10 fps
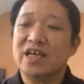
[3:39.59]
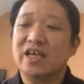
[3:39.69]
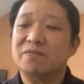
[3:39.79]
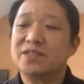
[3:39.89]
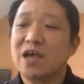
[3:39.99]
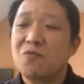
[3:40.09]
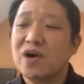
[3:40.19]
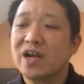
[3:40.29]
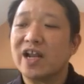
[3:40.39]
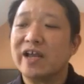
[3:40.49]
if
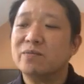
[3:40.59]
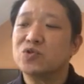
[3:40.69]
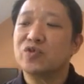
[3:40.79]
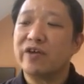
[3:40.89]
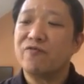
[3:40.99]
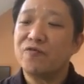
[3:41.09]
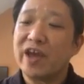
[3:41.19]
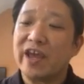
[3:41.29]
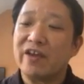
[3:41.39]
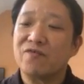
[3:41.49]
someone claims to have
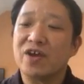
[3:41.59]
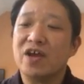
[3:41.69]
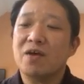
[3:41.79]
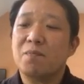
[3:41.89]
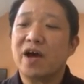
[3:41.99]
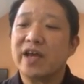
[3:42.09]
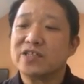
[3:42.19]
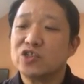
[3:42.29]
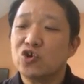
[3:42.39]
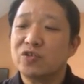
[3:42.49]
faith but
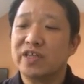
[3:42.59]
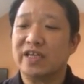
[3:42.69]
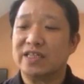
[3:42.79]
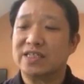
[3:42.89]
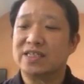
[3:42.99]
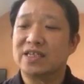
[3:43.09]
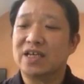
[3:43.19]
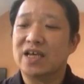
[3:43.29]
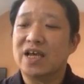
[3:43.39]
has no deeds?